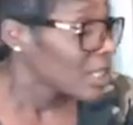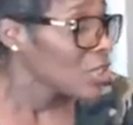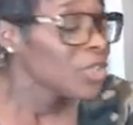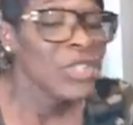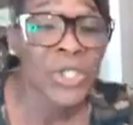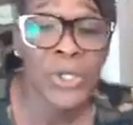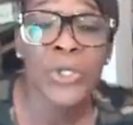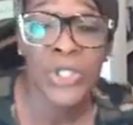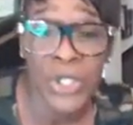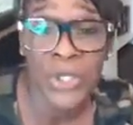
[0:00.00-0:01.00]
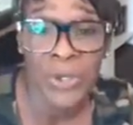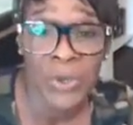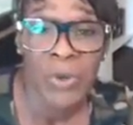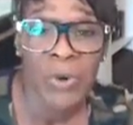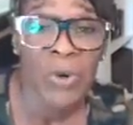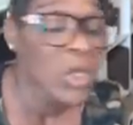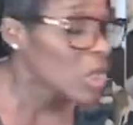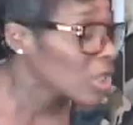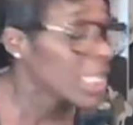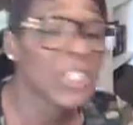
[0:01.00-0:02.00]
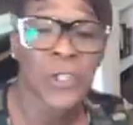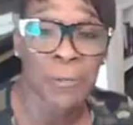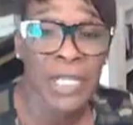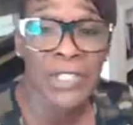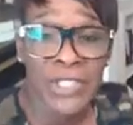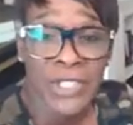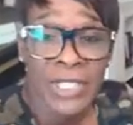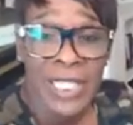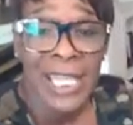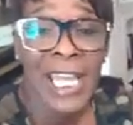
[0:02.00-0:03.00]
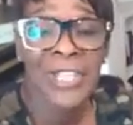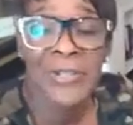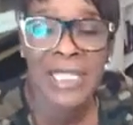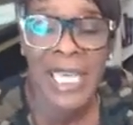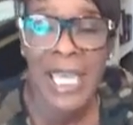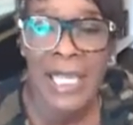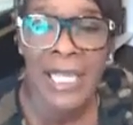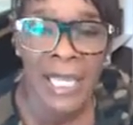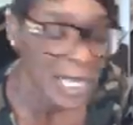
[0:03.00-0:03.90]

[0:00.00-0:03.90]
you do look at your pictures and you say,